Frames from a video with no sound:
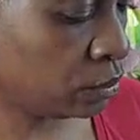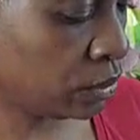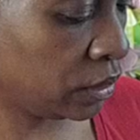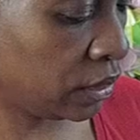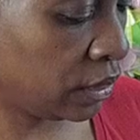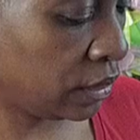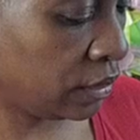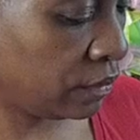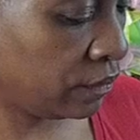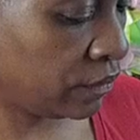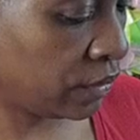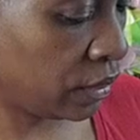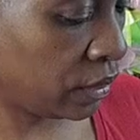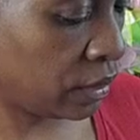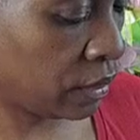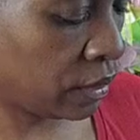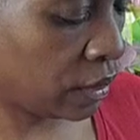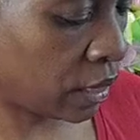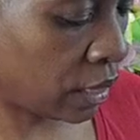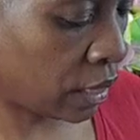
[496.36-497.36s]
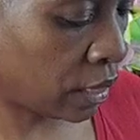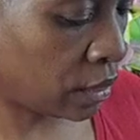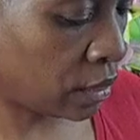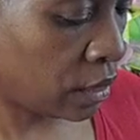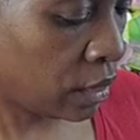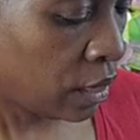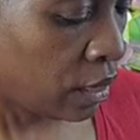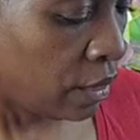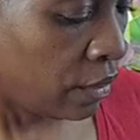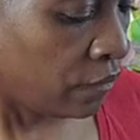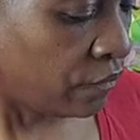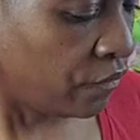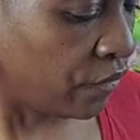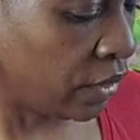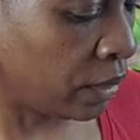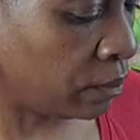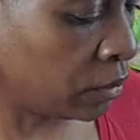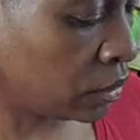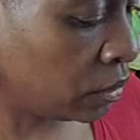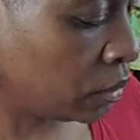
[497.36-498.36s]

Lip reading: believe in that. Family